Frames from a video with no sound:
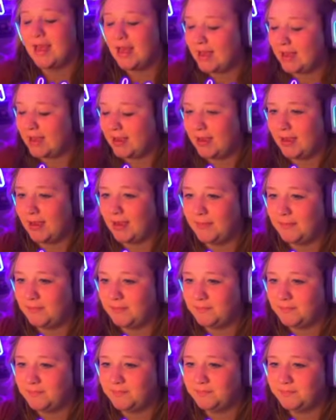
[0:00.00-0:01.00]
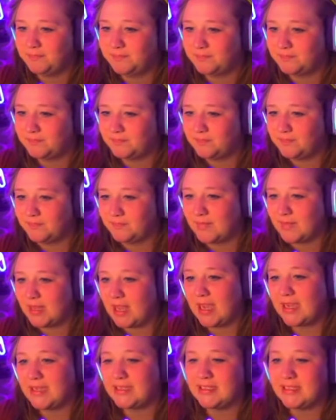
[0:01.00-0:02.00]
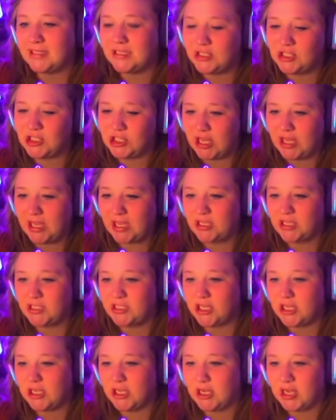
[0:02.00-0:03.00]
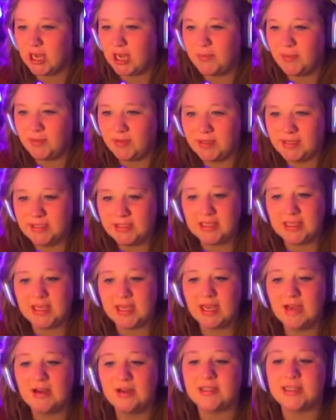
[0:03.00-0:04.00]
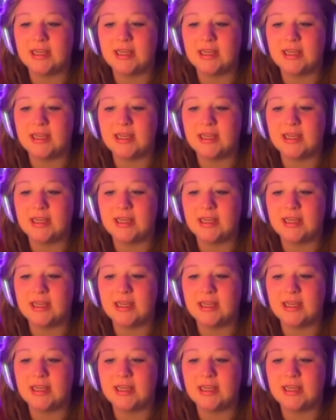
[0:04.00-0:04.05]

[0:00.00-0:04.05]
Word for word: Um, I did change a couple things in the house.